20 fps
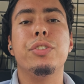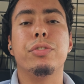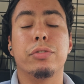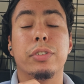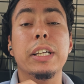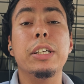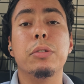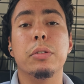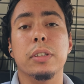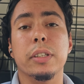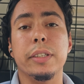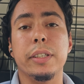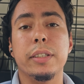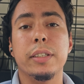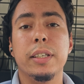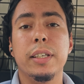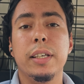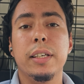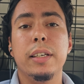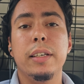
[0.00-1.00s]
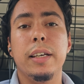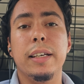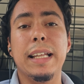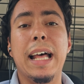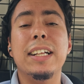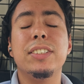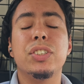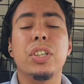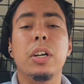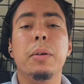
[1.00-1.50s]
frequently.
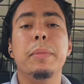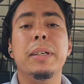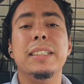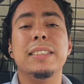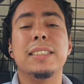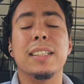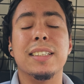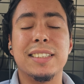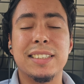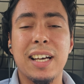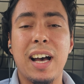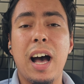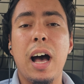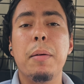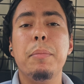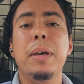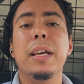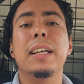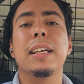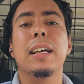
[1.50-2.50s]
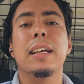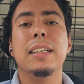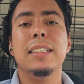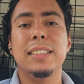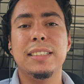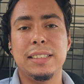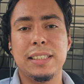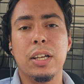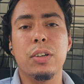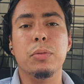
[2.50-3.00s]
And that term is atomic
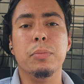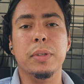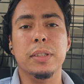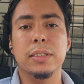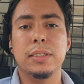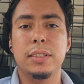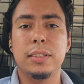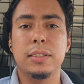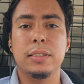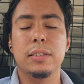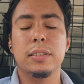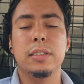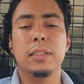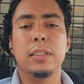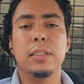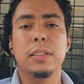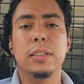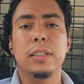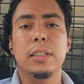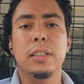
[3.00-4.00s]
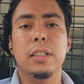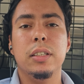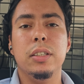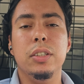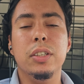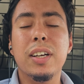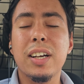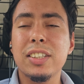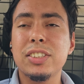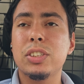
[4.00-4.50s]
settlements.
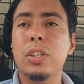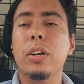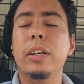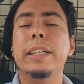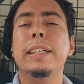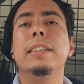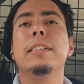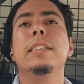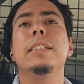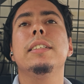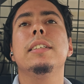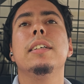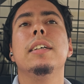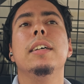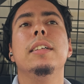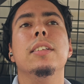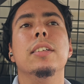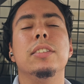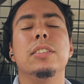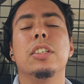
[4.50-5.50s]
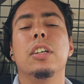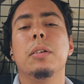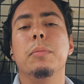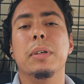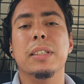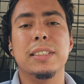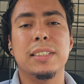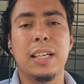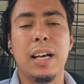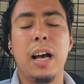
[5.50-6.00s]
You're going to start hearing the
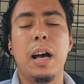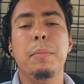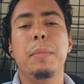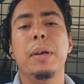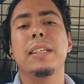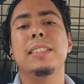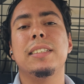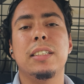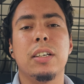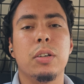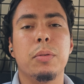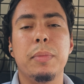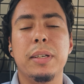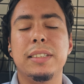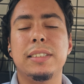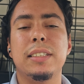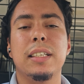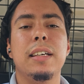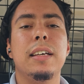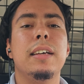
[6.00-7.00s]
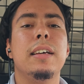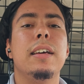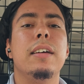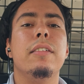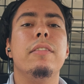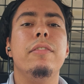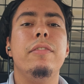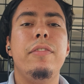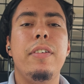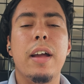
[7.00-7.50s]
term atomic settlements
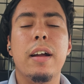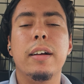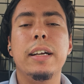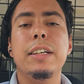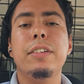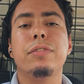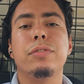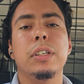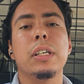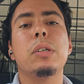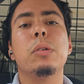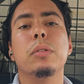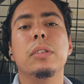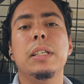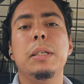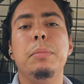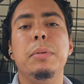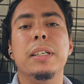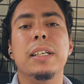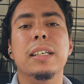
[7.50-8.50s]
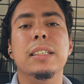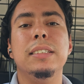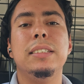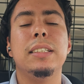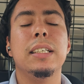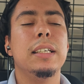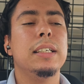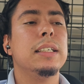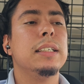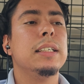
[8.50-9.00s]
very frequently,
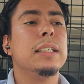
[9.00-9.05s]
because